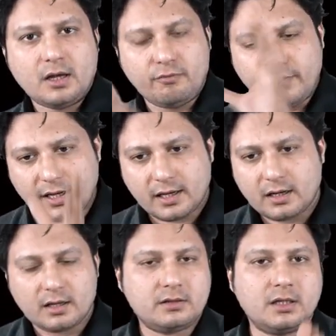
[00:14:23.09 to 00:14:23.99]
where
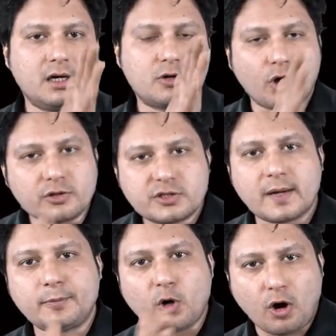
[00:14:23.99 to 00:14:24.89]
the
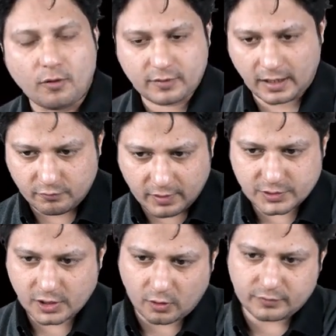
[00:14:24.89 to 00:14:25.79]
concept of
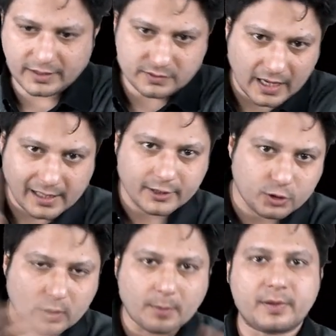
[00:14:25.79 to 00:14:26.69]
conversion of tensile
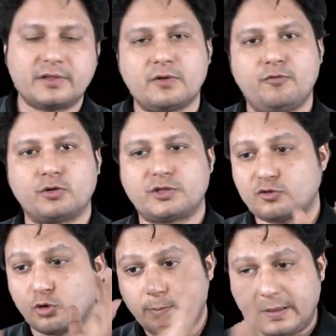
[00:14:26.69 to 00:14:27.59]
into compressive forces
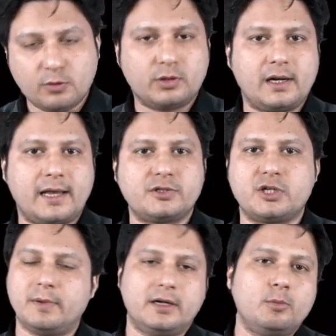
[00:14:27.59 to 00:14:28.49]
could be utilized,
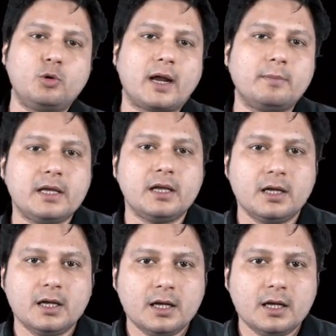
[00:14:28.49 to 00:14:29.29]
TBW can be